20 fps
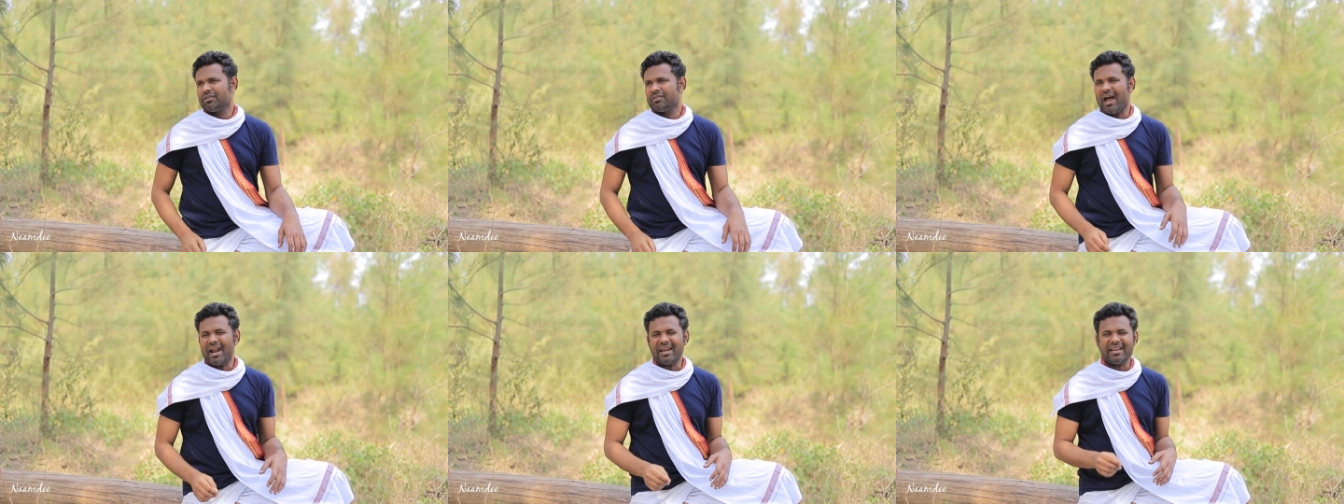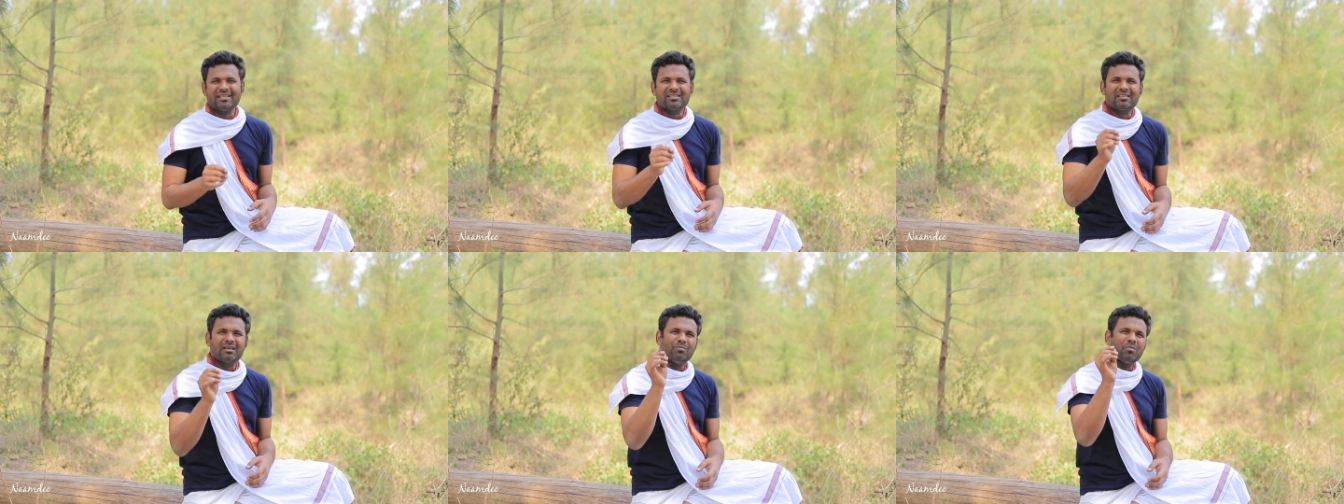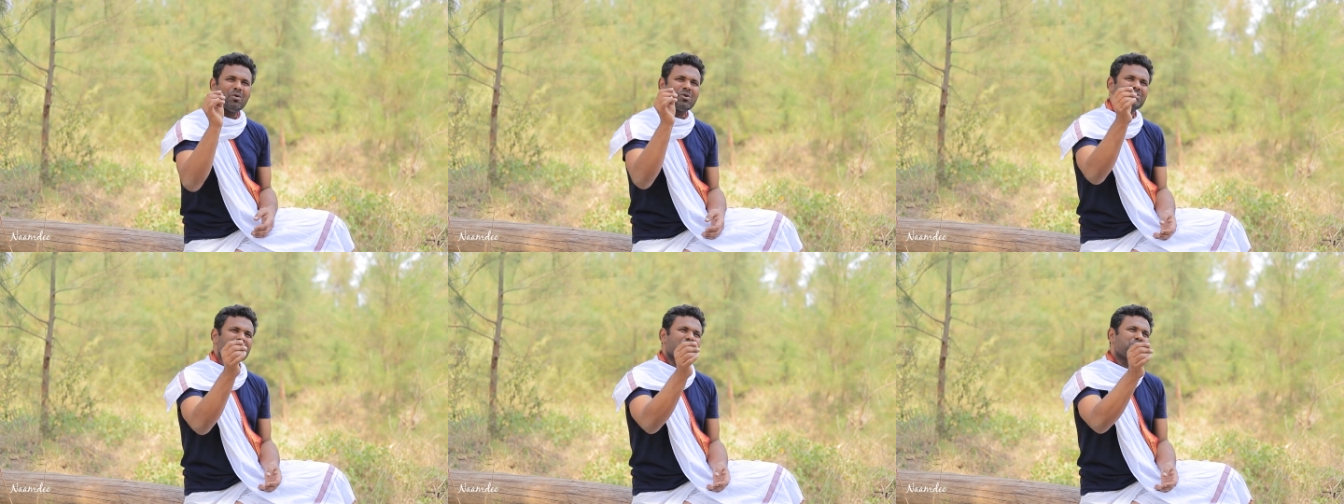That is the
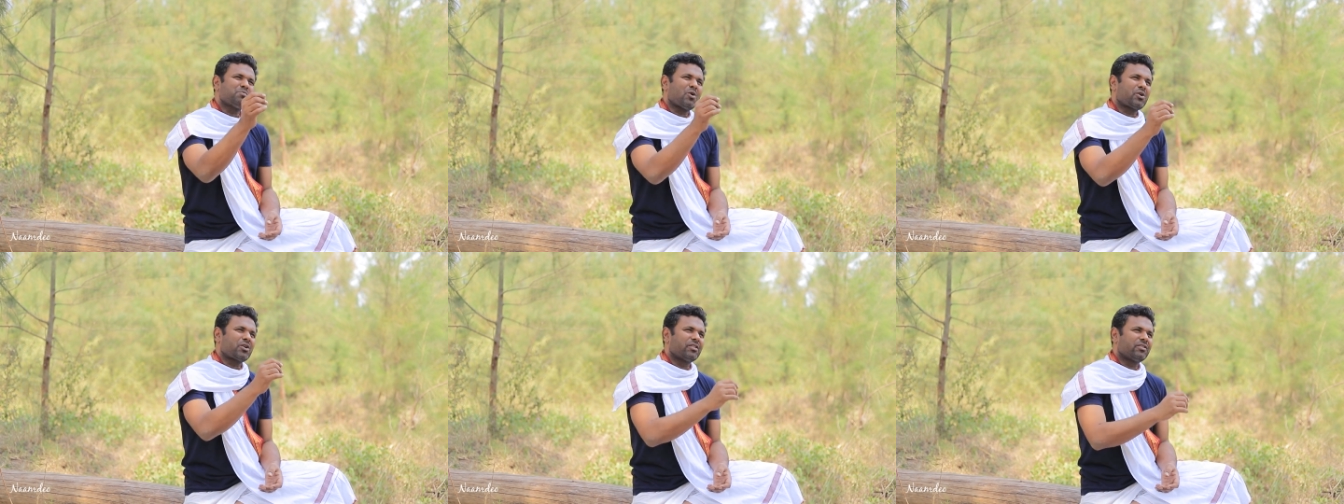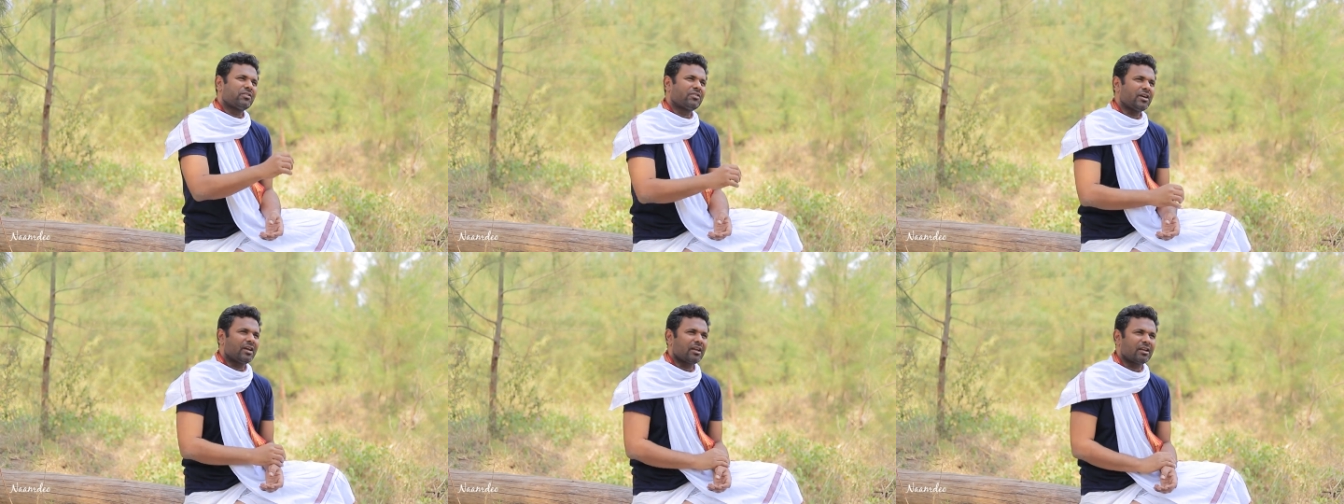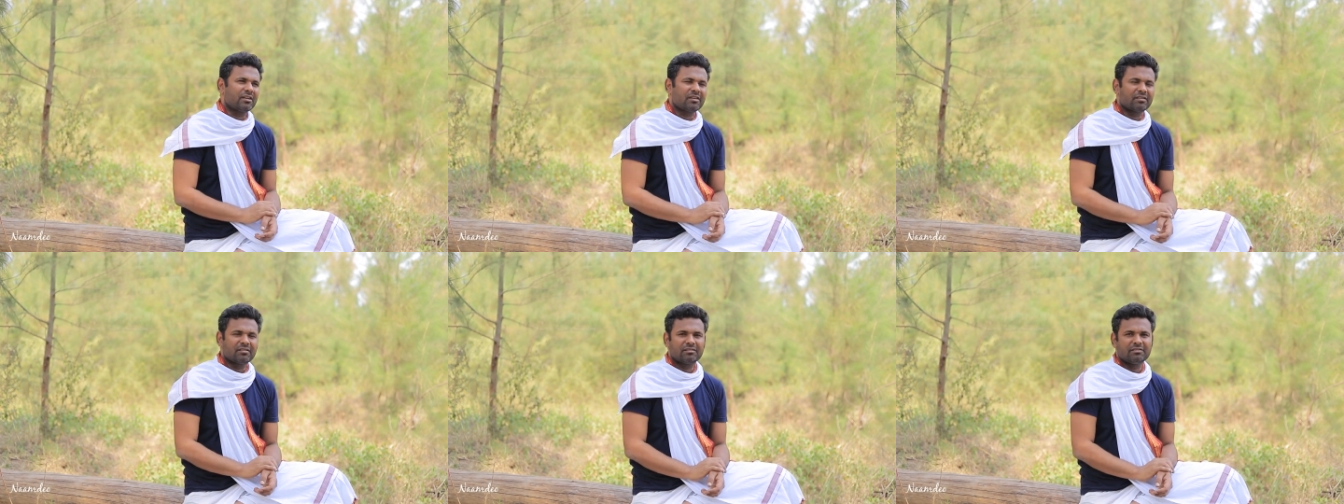most important
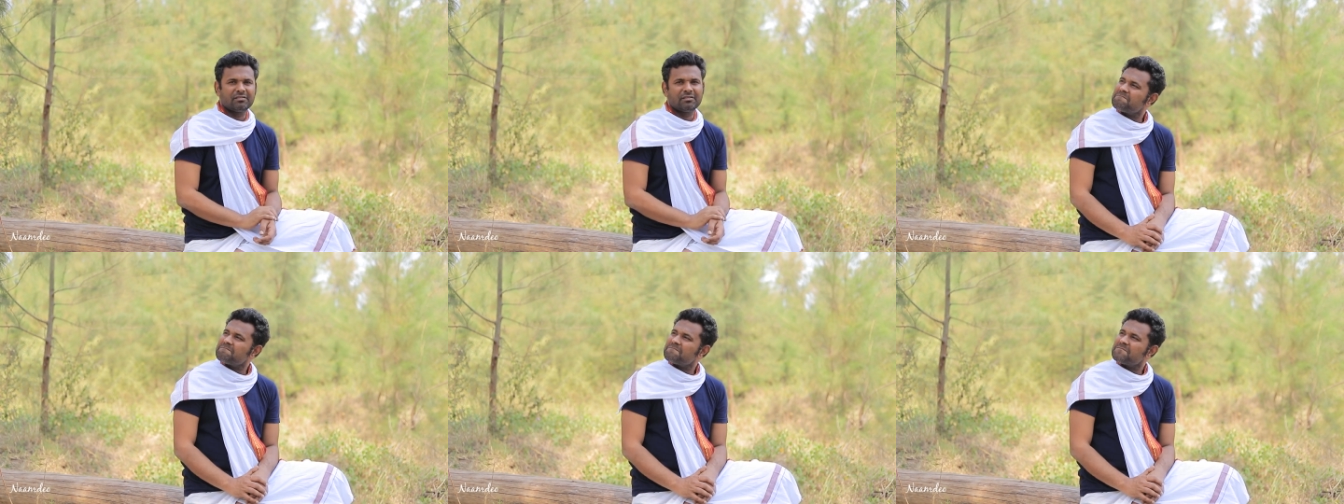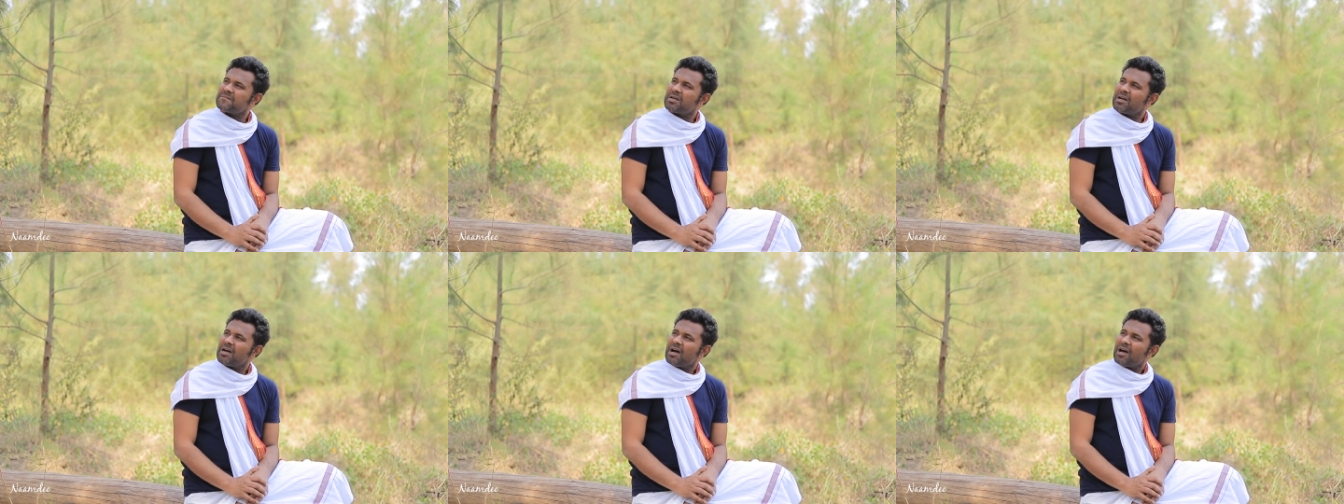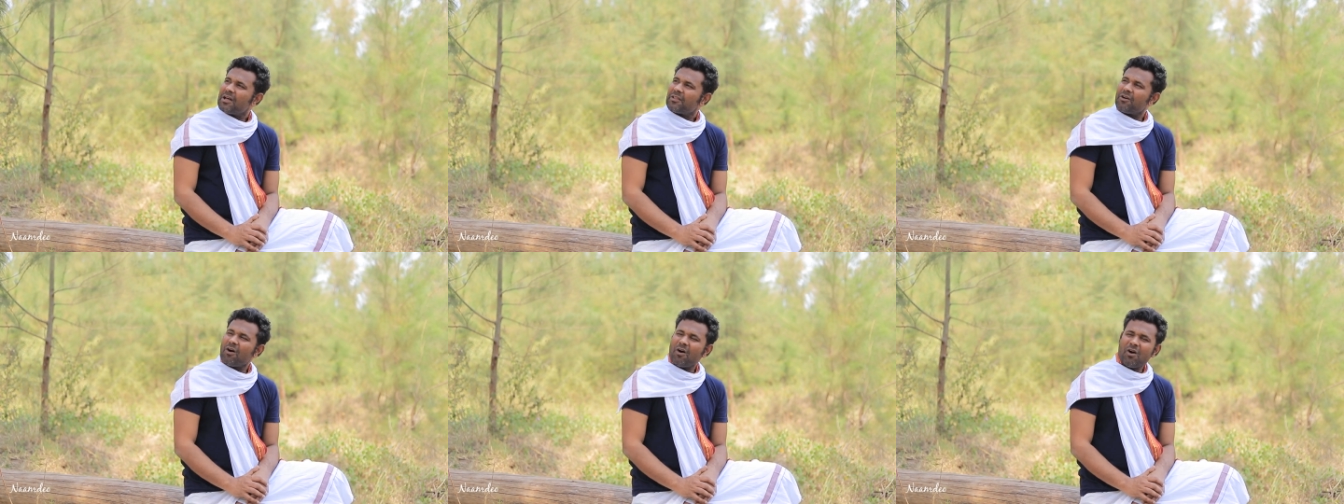thing.
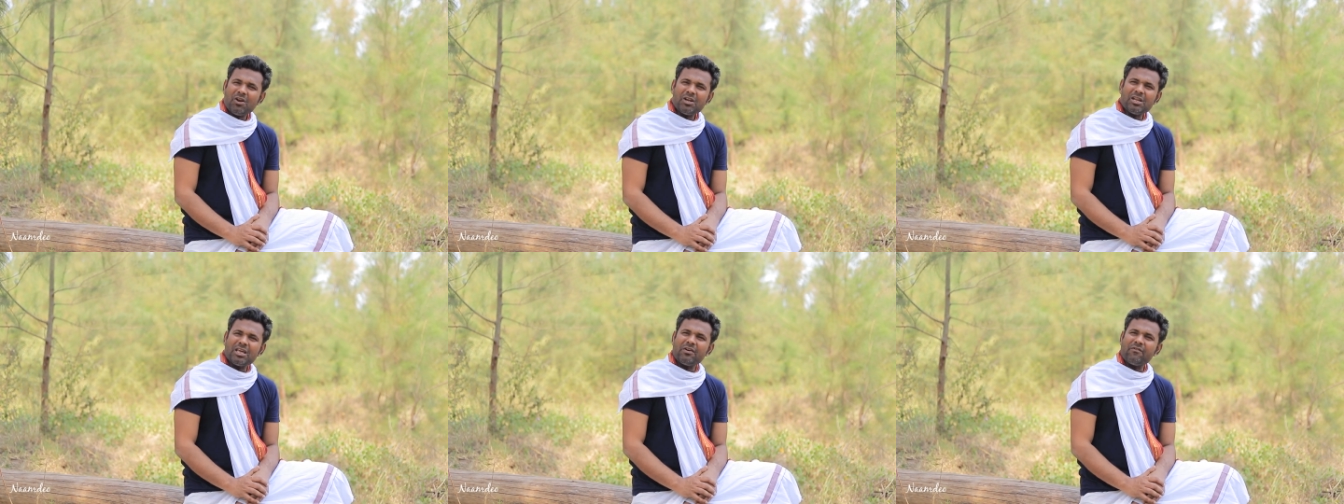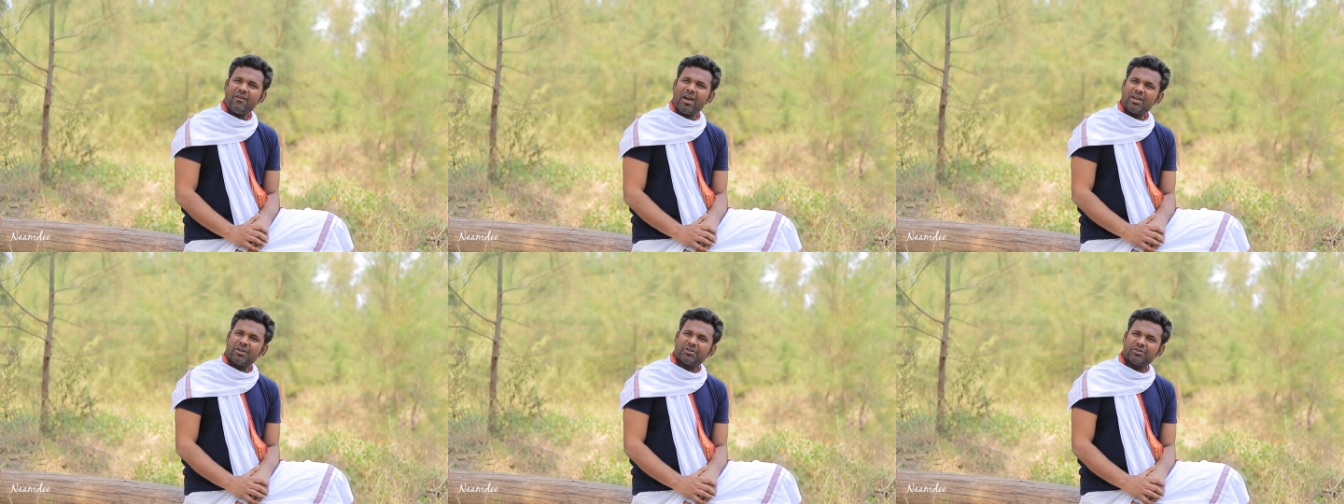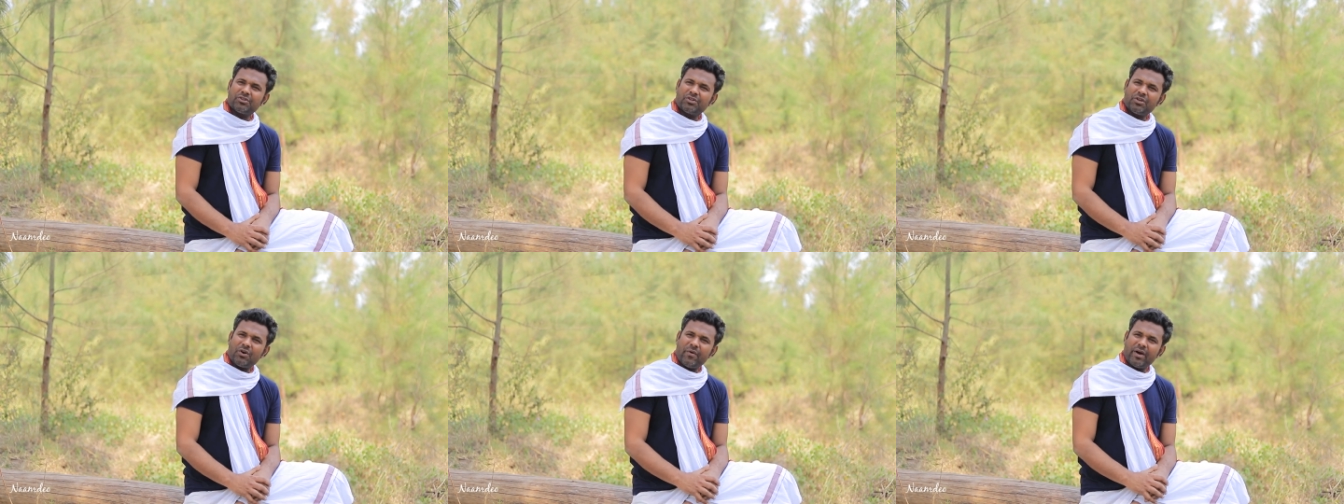The only way
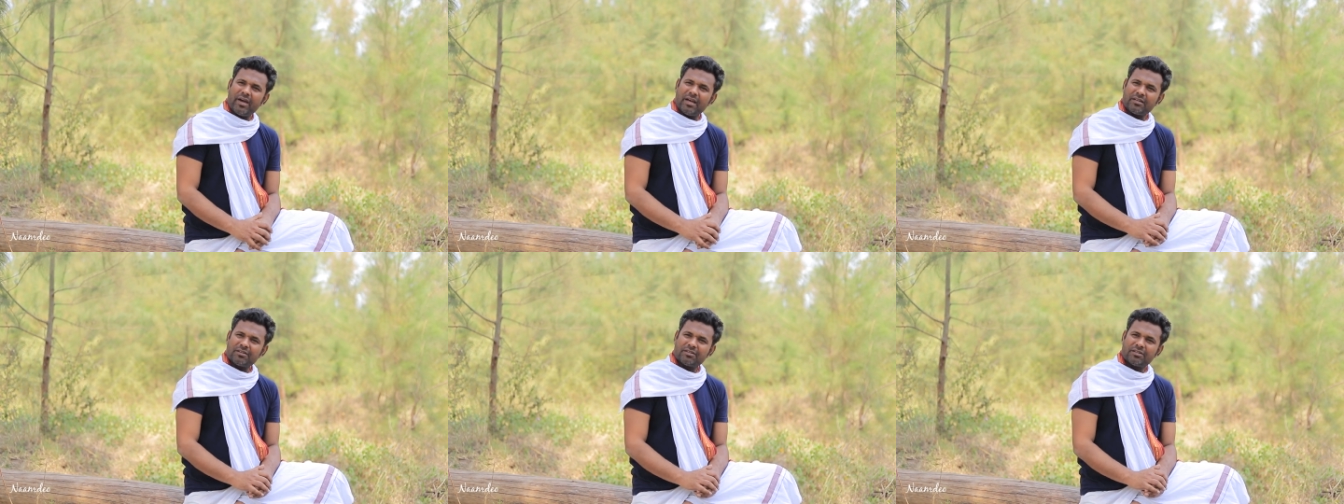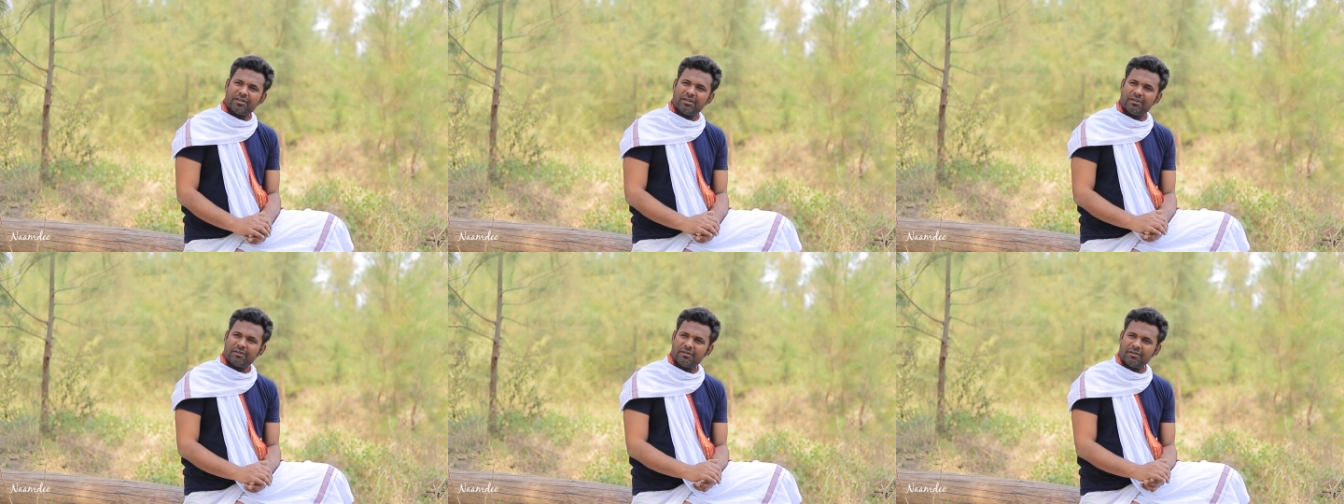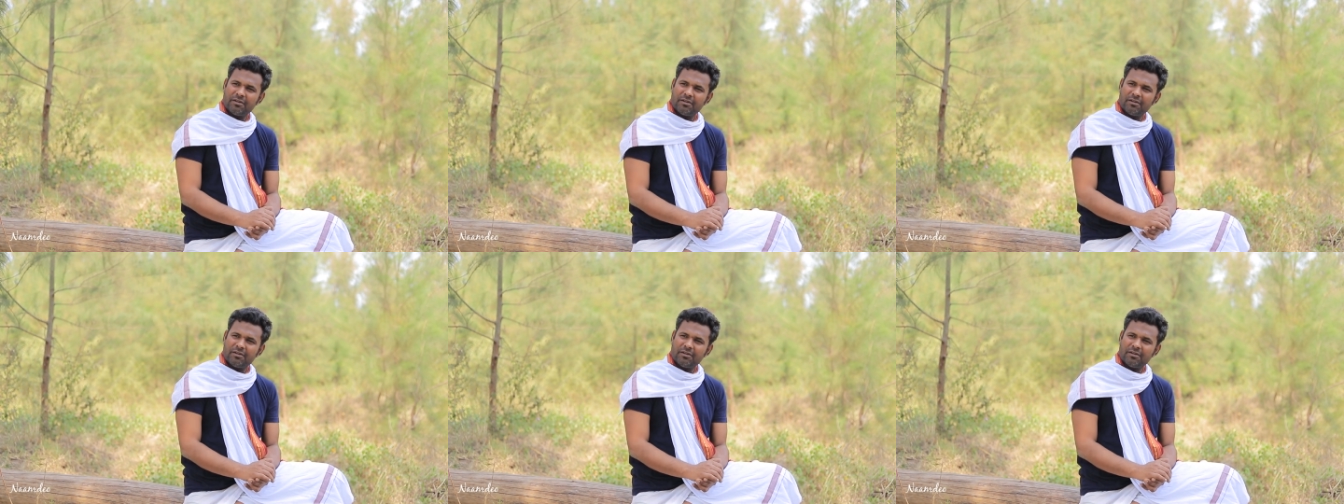to do it